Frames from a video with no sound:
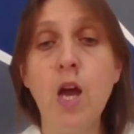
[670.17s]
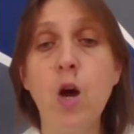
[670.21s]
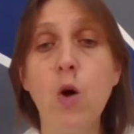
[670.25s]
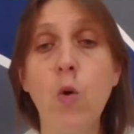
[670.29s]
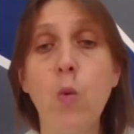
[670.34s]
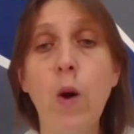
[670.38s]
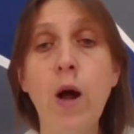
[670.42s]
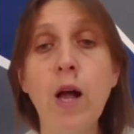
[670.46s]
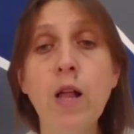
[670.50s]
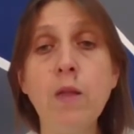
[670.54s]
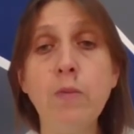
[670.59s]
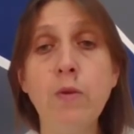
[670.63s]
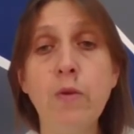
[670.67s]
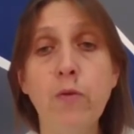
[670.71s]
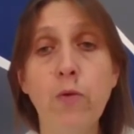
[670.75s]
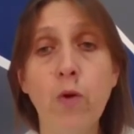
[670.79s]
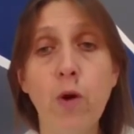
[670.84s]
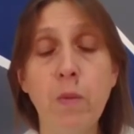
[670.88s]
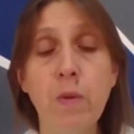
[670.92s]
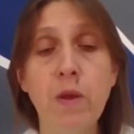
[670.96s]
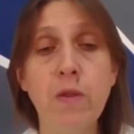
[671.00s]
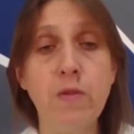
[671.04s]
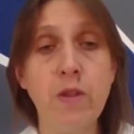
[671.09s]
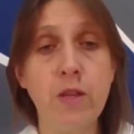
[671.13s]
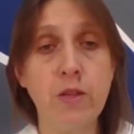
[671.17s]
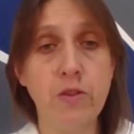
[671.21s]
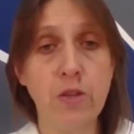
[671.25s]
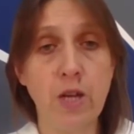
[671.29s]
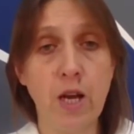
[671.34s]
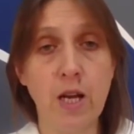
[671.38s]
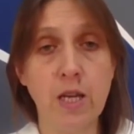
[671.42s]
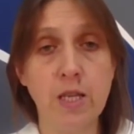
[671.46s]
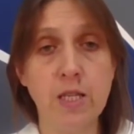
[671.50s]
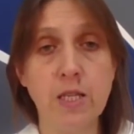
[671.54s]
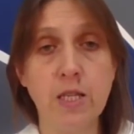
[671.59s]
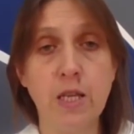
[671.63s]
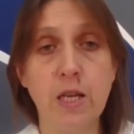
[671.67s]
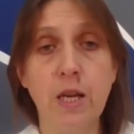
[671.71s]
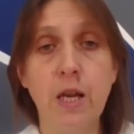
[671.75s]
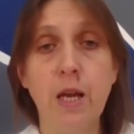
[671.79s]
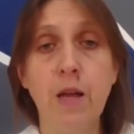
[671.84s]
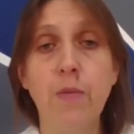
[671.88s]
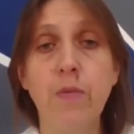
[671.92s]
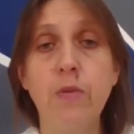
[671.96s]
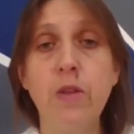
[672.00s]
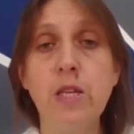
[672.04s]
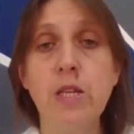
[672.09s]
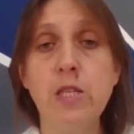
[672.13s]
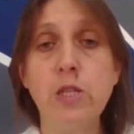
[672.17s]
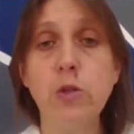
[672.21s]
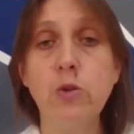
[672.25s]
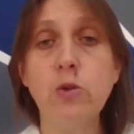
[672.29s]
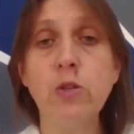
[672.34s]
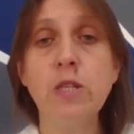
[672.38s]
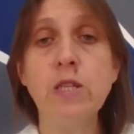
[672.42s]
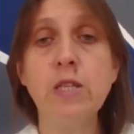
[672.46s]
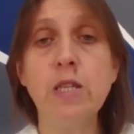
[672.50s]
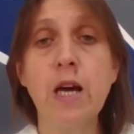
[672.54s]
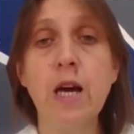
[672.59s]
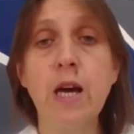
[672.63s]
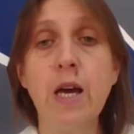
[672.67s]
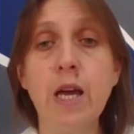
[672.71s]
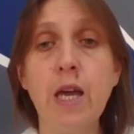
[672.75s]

While performing the task, the students are